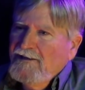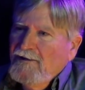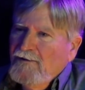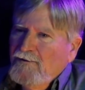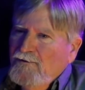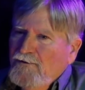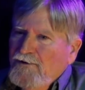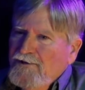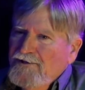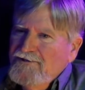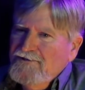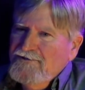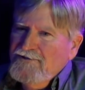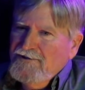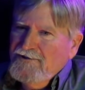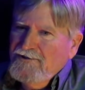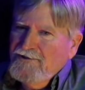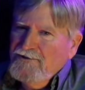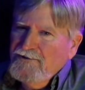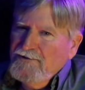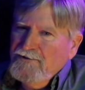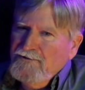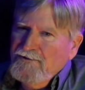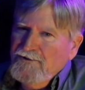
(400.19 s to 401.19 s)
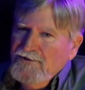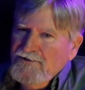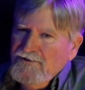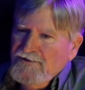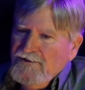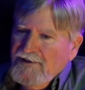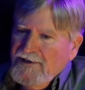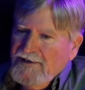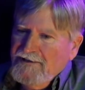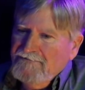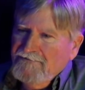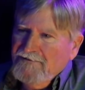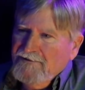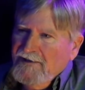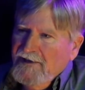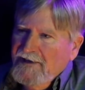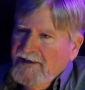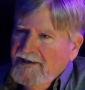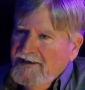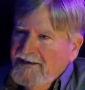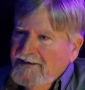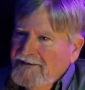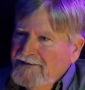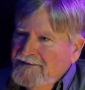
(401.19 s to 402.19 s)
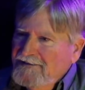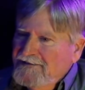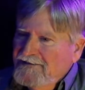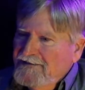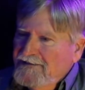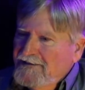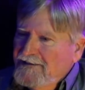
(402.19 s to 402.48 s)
witch who was ever hanged